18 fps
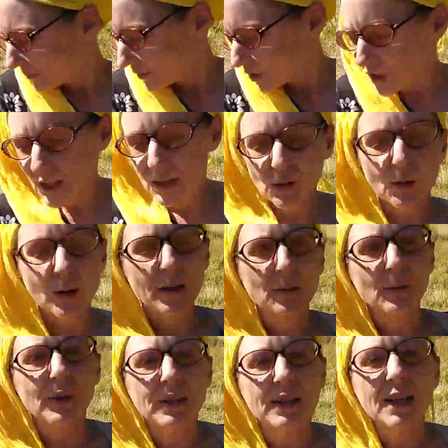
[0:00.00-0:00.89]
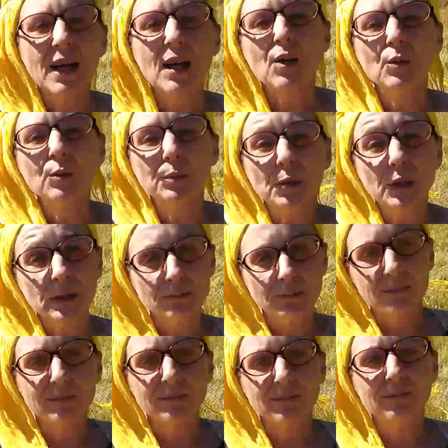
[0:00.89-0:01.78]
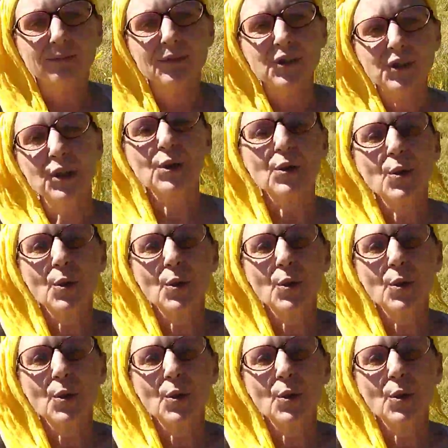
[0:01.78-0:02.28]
Chino, I really doubt, but still a